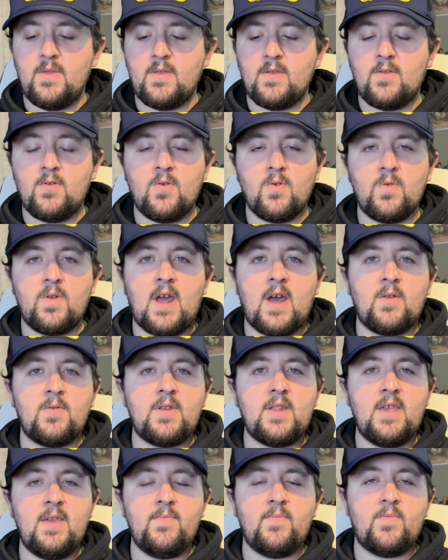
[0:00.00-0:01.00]
go down
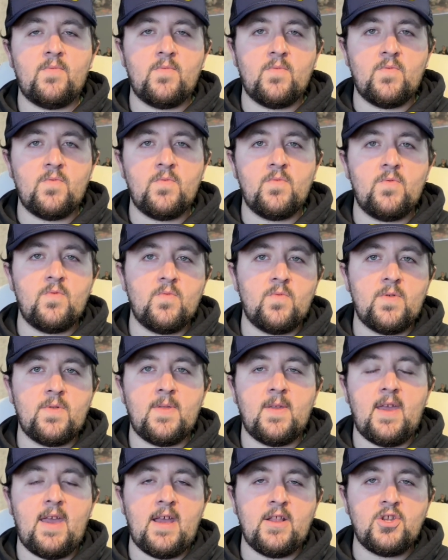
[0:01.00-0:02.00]
deep with
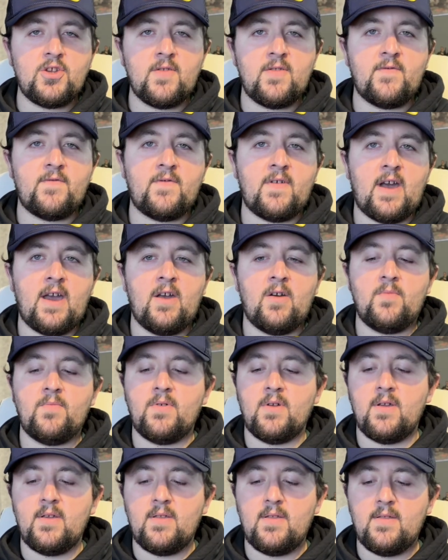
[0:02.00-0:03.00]
the edge of the file,
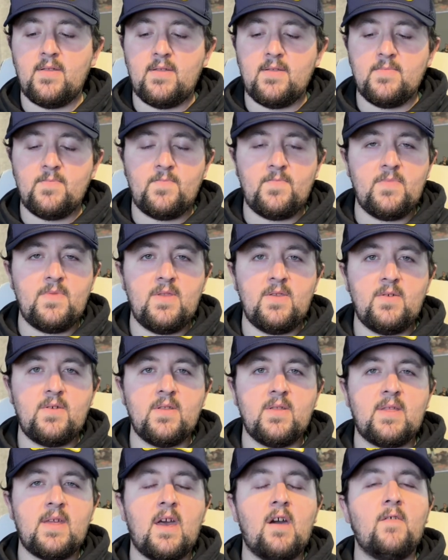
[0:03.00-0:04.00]
but you
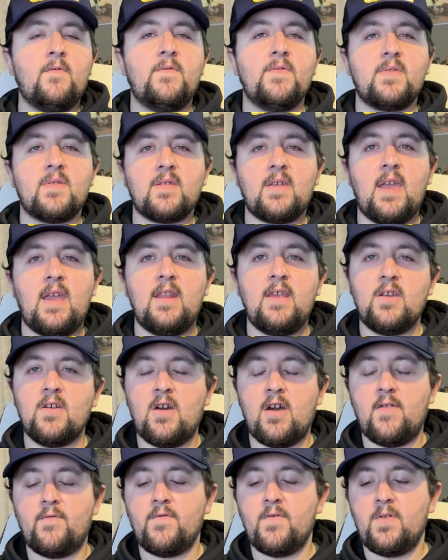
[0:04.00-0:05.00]
can tell if it's skating
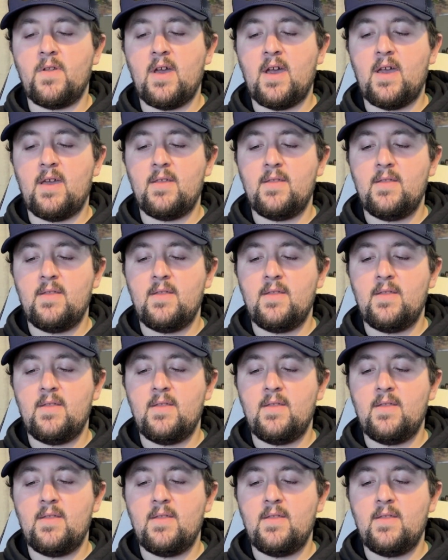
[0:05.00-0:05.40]
off or not.